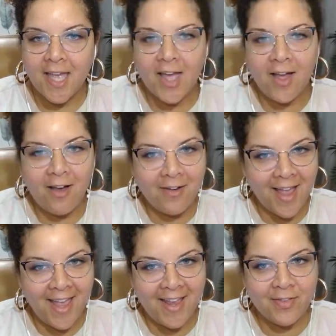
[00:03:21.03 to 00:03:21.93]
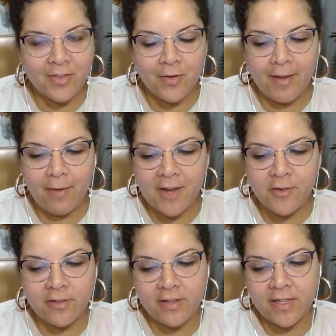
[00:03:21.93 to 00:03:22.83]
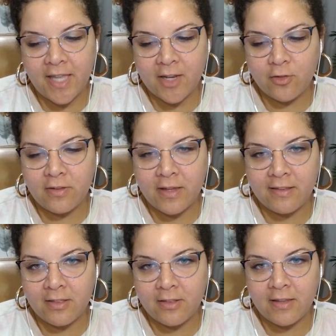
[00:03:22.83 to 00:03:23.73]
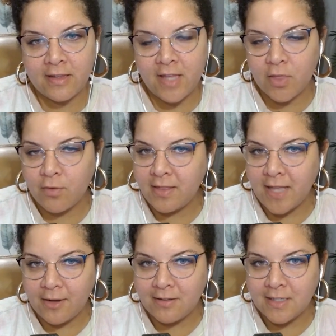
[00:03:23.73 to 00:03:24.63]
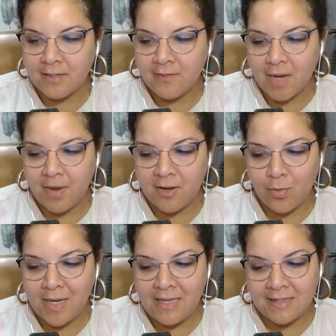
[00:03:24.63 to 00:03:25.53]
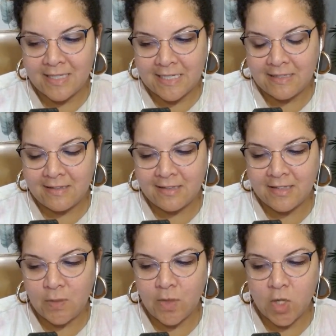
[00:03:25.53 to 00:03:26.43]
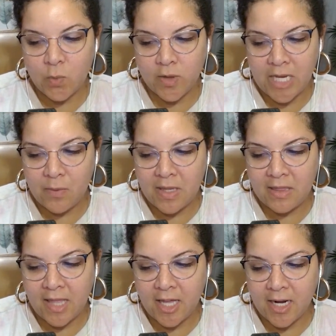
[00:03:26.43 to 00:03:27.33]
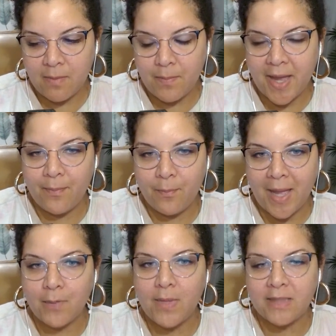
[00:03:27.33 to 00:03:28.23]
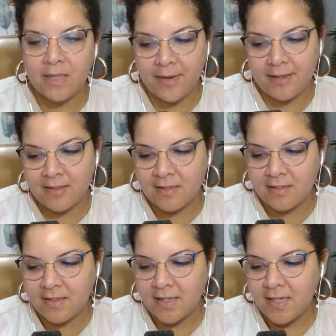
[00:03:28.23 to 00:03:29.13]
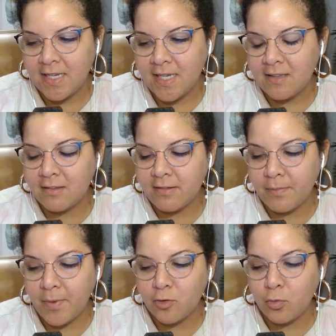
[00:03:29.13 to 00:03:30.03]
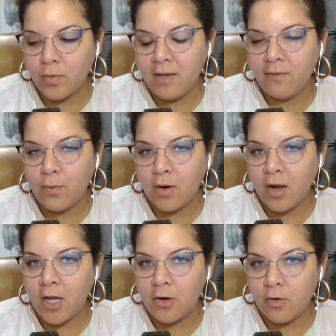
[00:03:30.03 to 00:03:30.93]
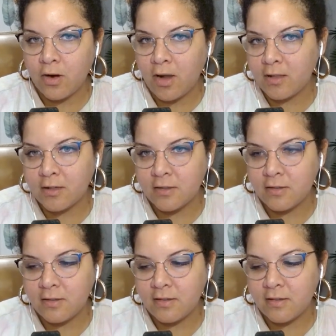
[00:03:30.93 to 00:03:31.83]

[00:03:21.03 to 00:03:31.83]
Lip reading: Oh, okay. So I just did like 63,000 divided by 26 to see what you're working with, like on a bi-weekly basis. So that's about $2,400.